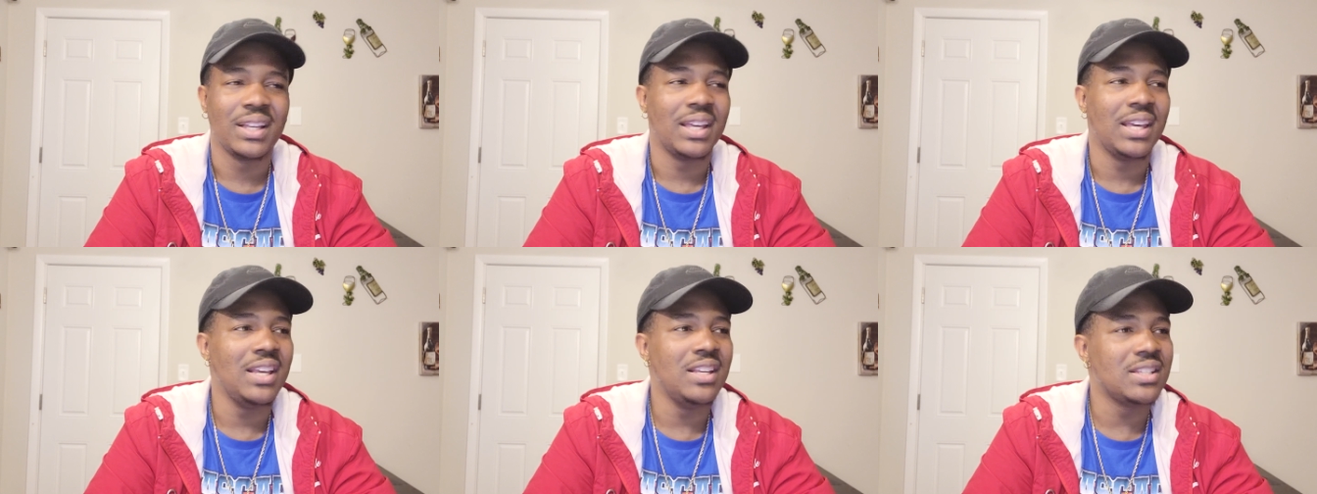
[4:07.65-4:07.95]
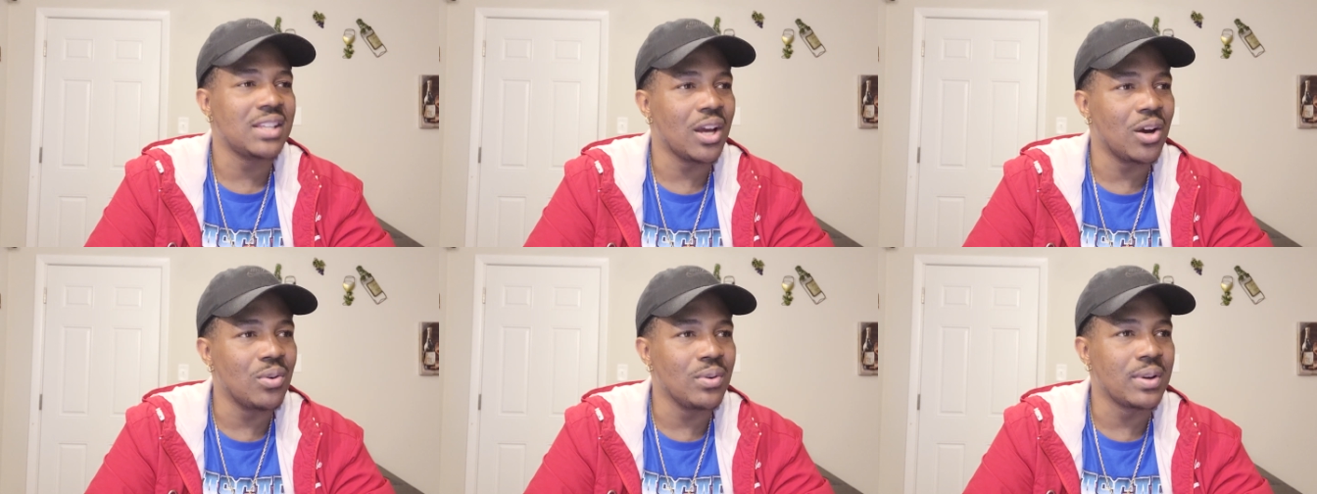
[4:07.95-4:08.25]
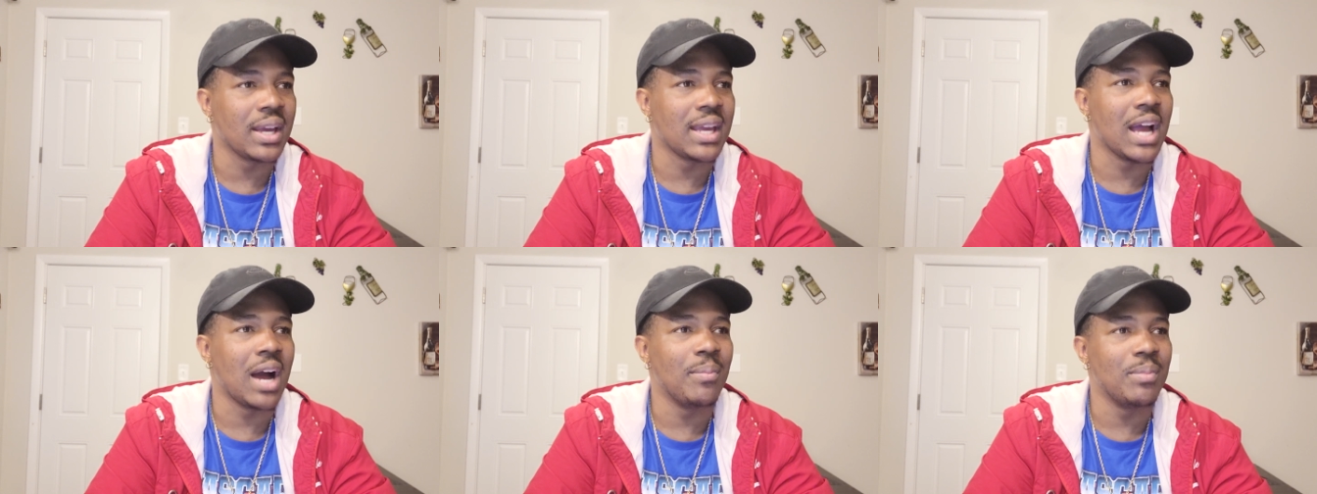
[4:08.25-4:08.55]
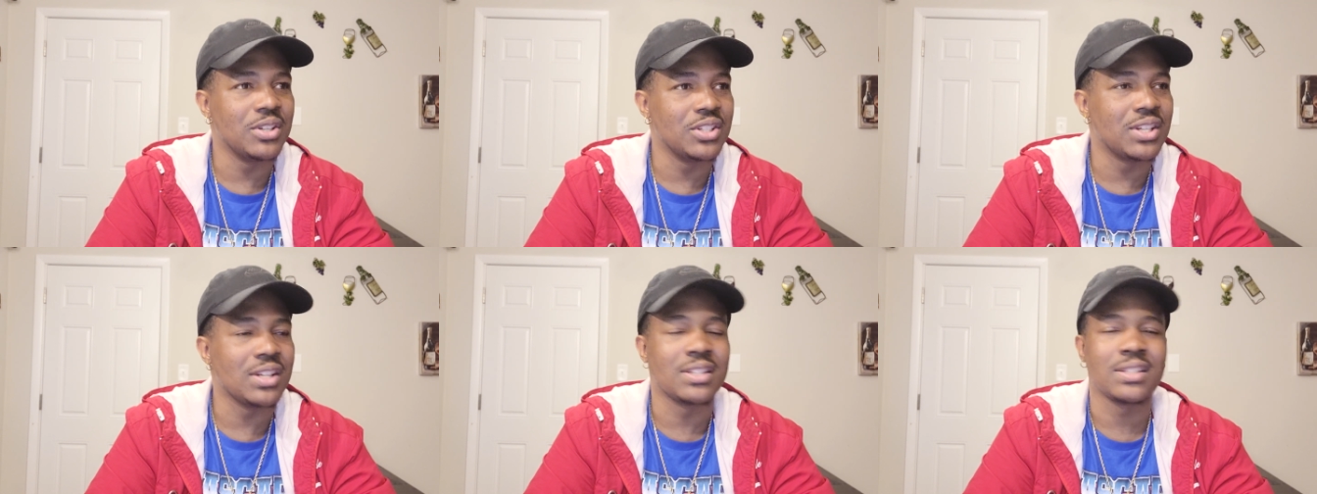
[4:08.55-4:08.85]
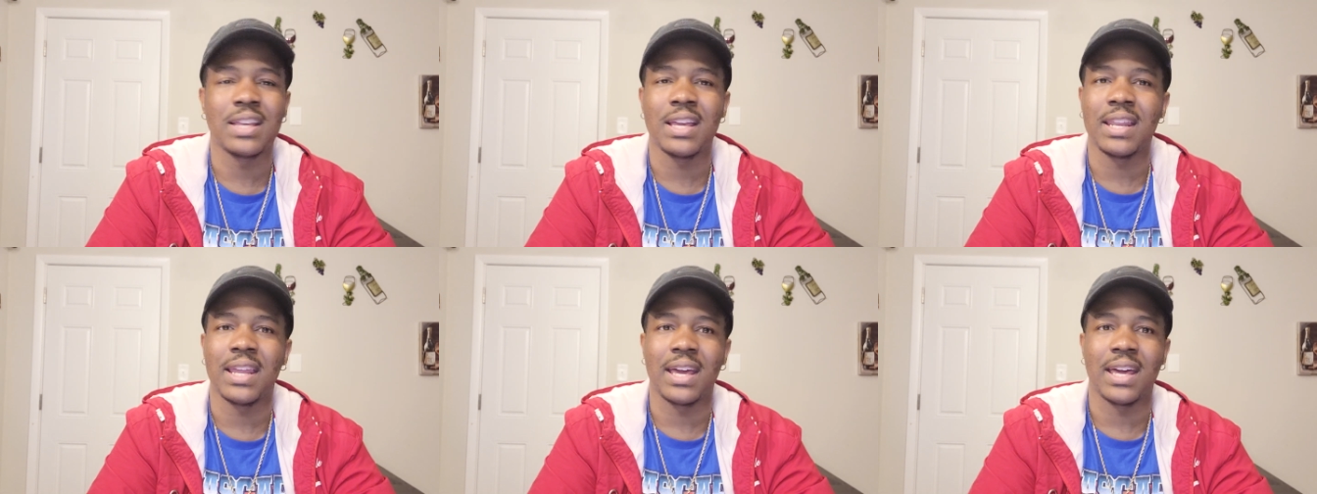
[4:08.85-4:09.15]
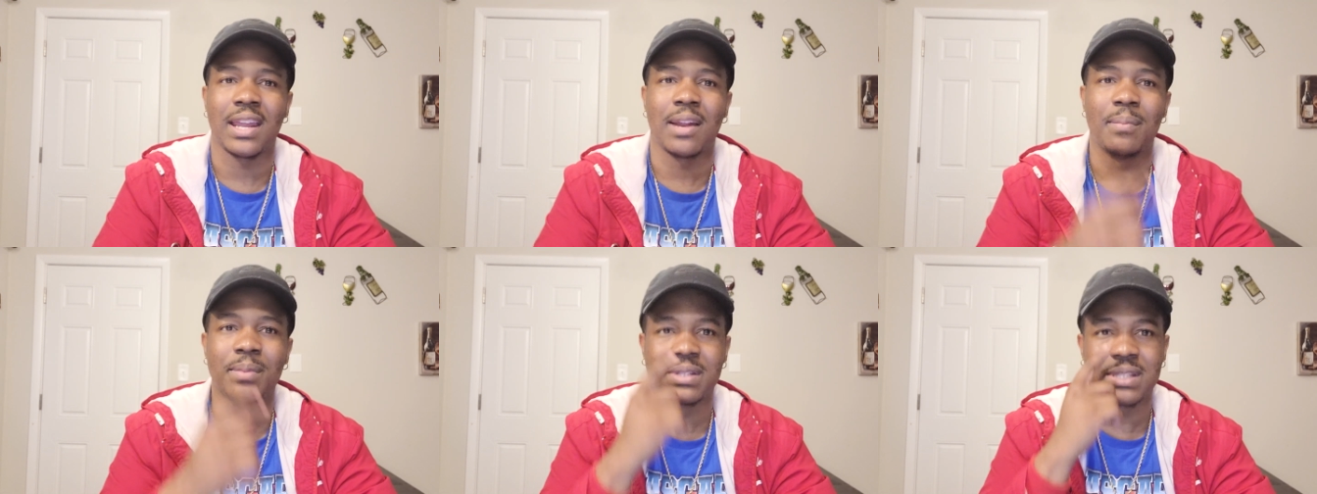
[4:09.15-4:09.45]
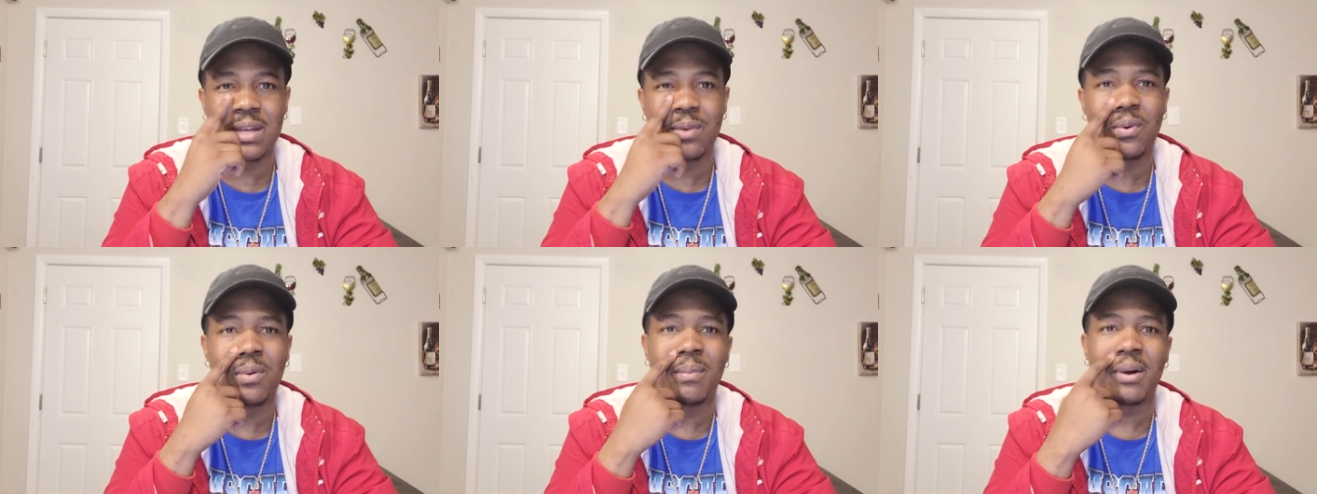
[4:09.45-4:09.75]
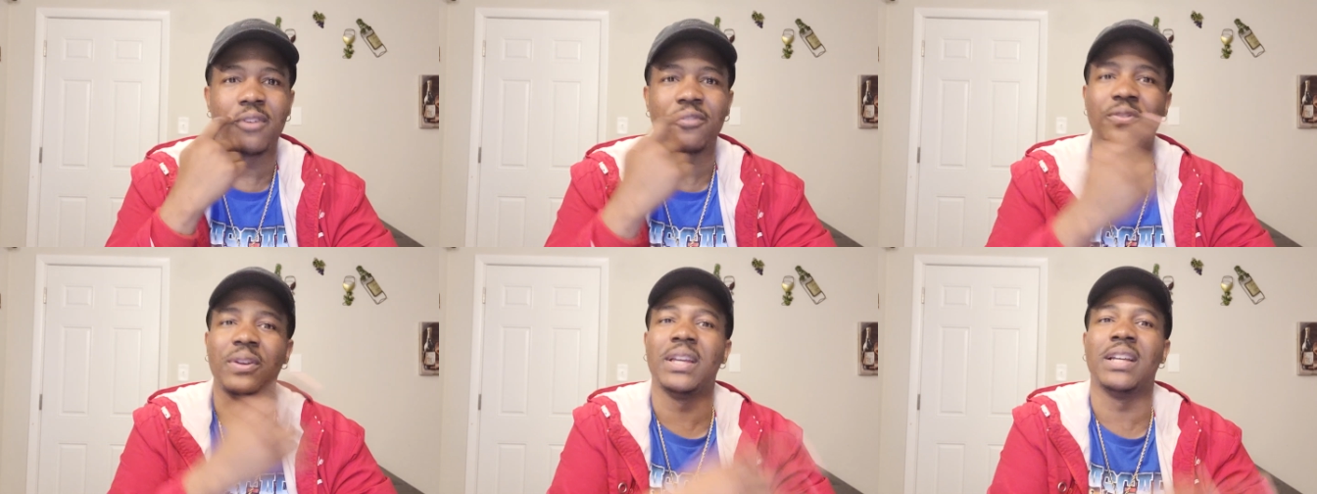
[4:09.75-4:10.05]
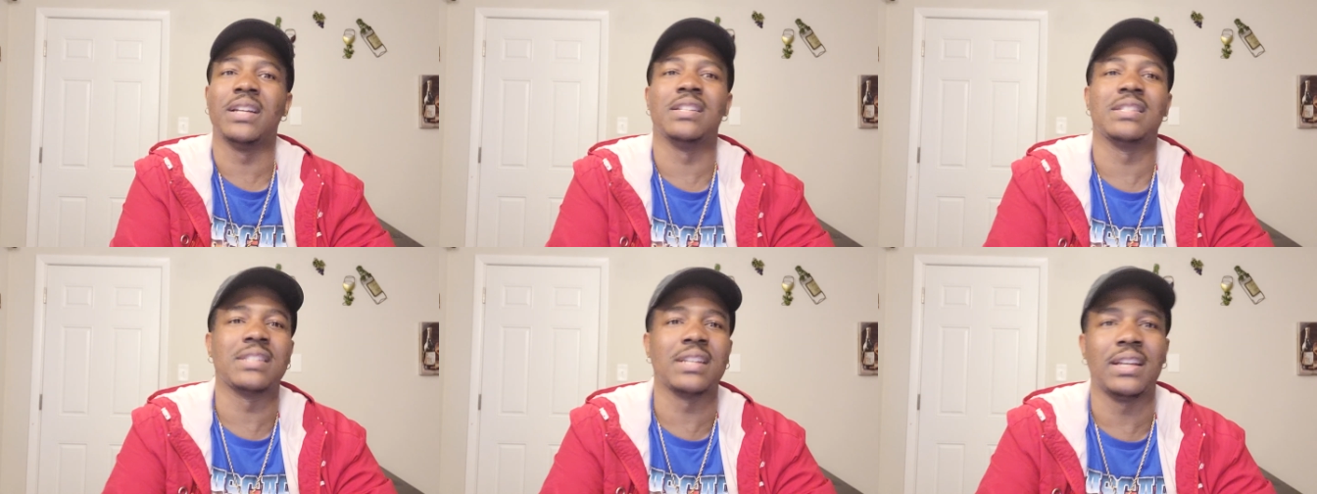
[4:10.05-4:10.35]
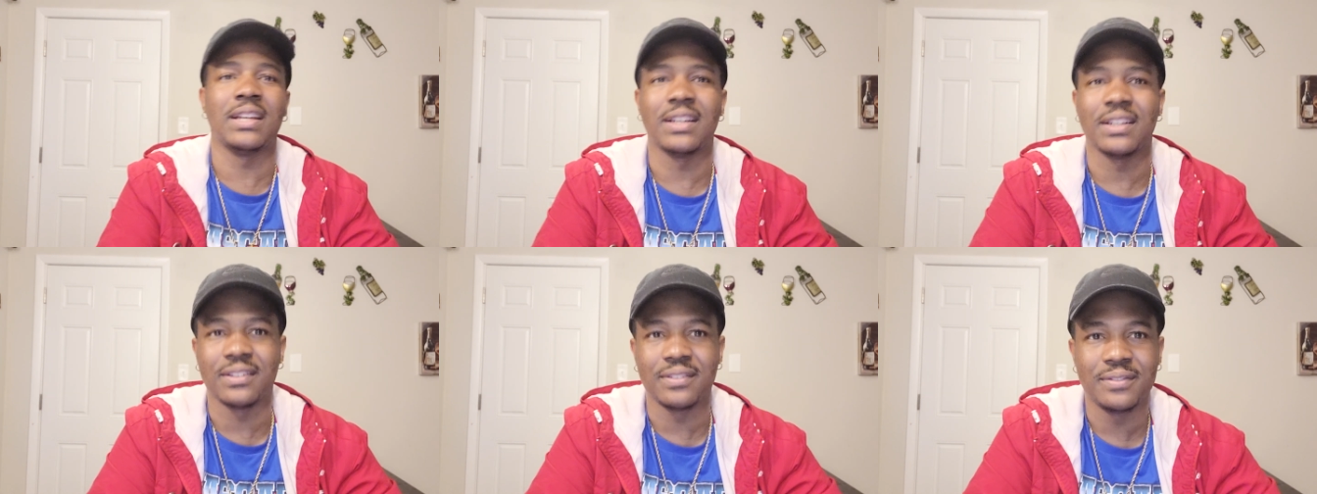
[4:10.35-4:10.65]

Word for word: He said, "Okay, I'm gonna just say that. I'm gonna say what my fans saying."